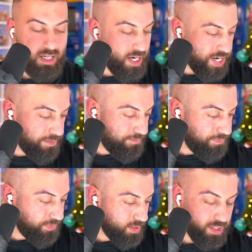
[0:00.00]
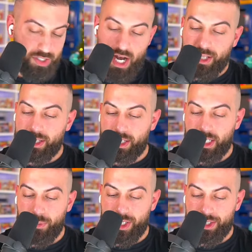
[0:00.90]
All right. Jonathan,
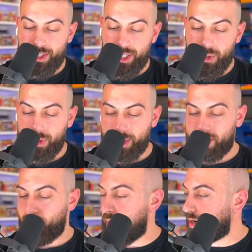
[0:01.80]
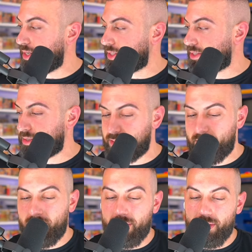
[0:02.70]
can we continue with this madness?
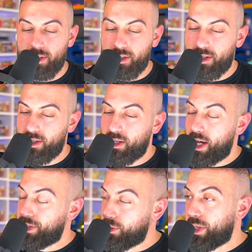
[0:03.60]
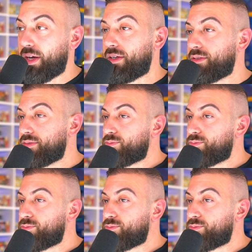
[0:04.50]
I think we can.